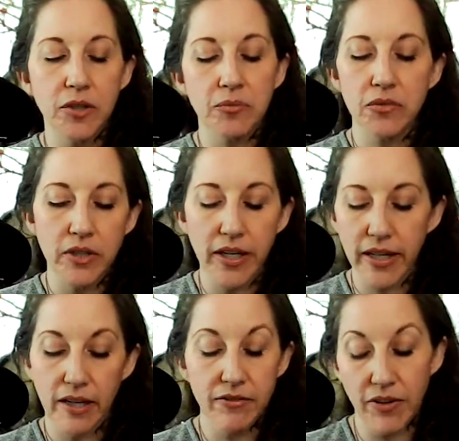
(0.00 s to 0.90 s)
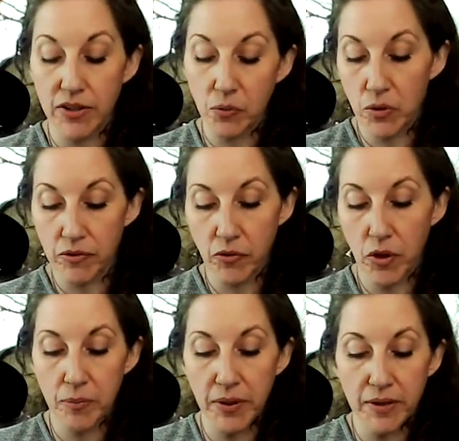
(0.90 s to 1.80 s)
I'm, I can't find the word for
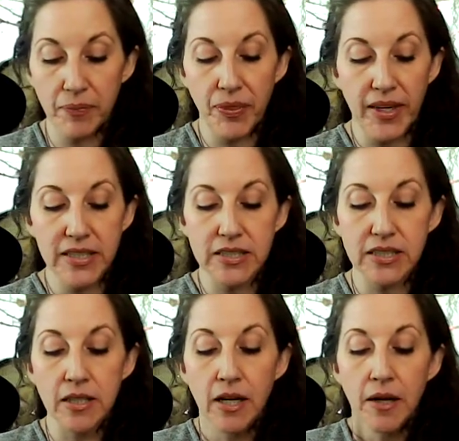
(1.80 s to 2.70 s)
it, but it's